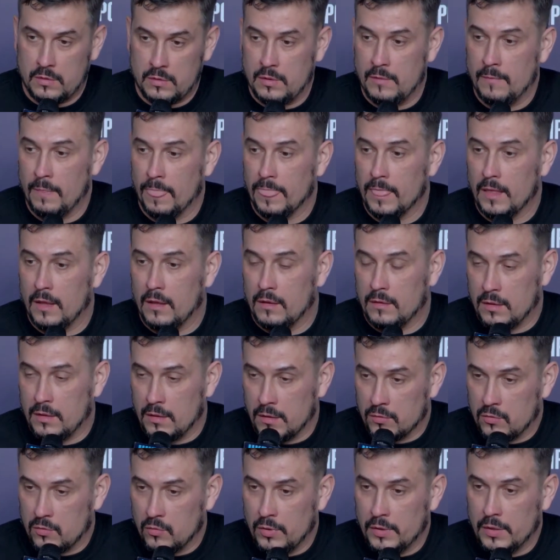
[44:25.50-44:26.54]
this
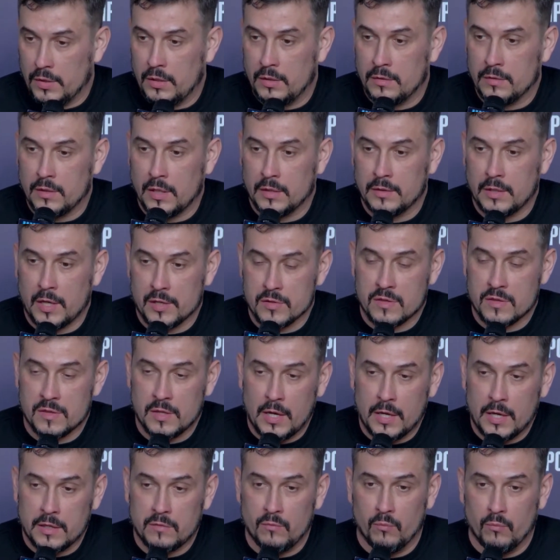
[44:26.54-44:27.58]
project I
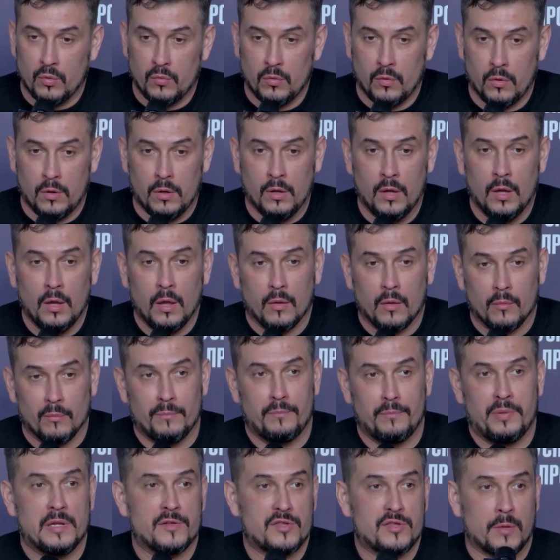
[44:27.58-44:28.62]
Want to Live
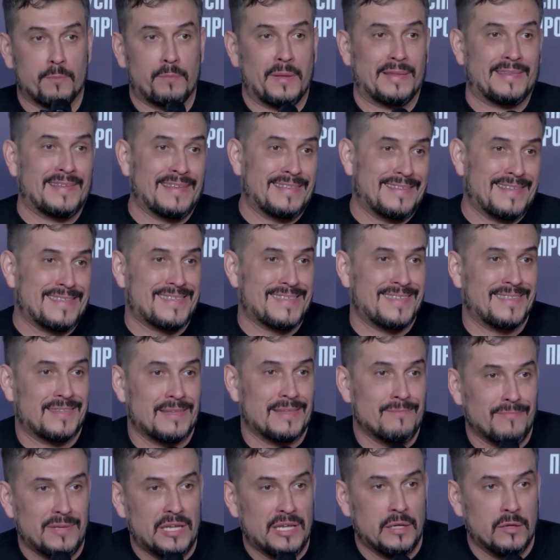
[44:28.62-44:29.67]

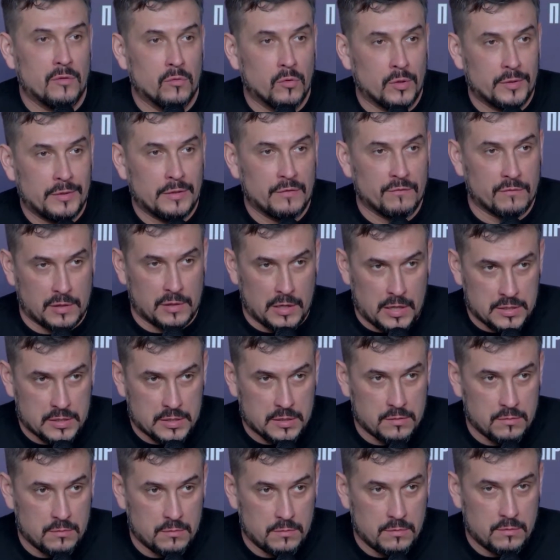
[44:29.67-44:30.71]
has got
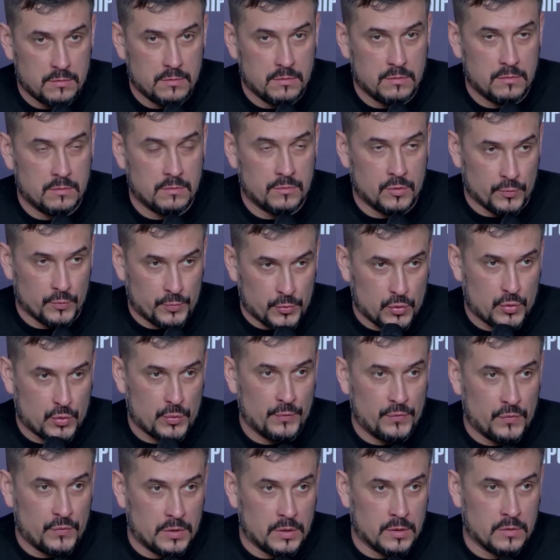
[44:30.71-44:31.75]
more than 50
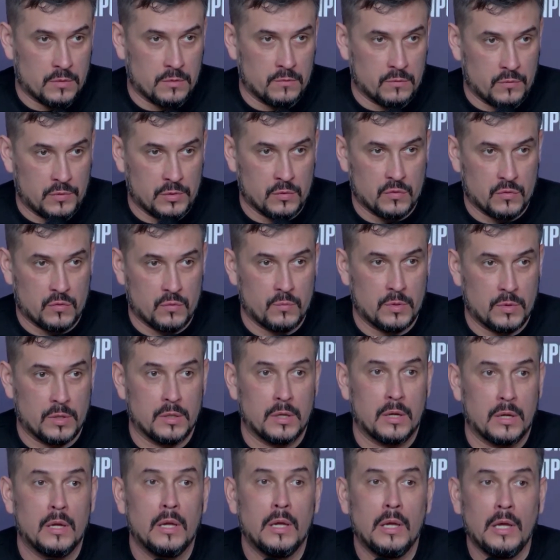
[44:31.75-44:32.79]
million
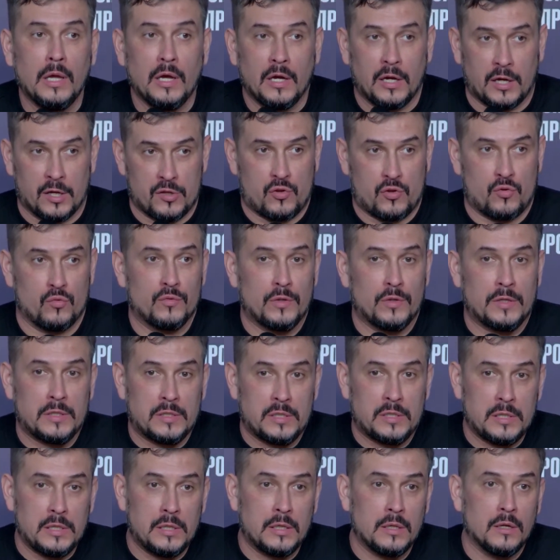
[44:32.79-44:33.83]
visits from
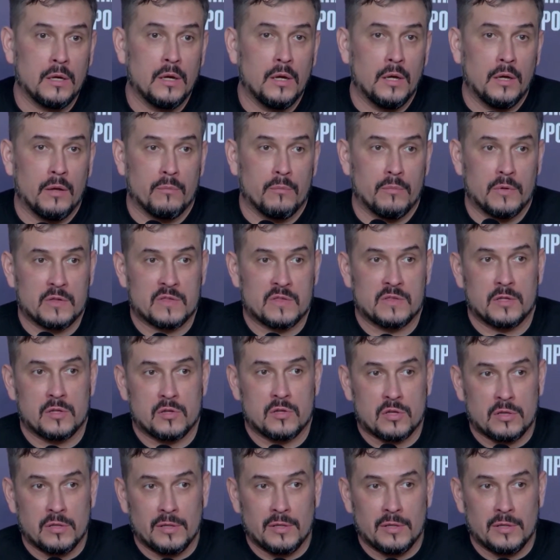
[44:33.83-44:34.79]
Russian Federation.